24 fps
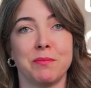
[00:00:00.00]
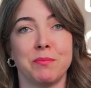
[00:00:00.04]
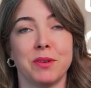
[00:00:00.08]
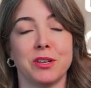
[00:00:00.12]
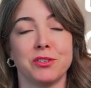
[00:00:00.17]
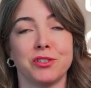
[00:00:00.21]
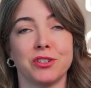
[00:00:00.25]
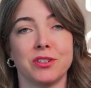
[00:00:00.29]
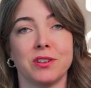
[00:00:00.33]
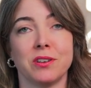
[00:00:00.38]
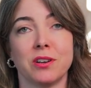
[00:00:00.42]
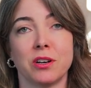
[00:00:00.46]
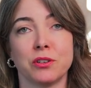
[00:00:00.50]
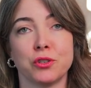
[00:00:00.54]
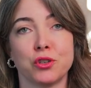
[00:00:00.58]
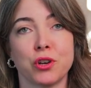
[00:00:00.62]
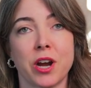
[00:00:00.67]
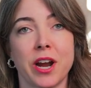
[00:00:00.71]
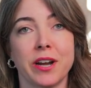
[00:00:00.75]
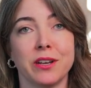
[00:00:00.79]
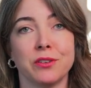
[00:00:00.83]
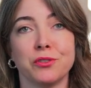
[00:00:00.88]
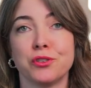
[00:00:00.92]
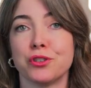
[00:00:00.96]
mentioned are
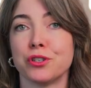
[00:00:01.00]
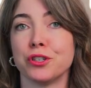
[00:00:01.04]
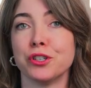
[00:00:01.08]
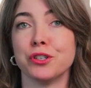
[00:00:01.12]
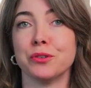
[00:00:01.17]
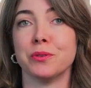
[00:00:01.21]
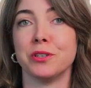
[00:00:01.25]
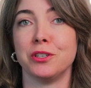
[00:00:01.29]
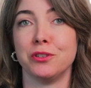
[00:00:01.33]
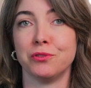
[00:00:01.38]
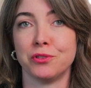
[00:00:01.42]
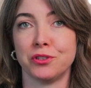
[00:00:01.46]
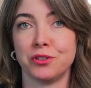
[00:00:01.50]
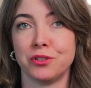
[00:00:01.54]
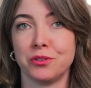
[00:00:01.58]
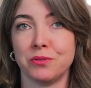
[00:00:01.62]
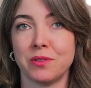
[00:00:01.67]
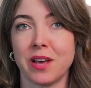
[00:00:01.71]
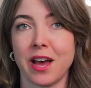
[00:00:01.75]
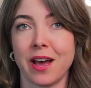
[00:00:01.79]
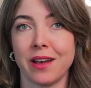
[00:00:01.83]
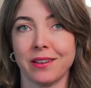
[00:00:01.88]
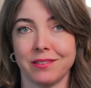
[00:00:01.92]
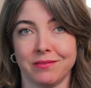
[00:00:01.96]
tried and true, and you should do
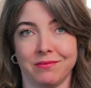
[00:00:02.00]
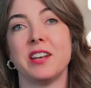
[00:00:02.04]
that.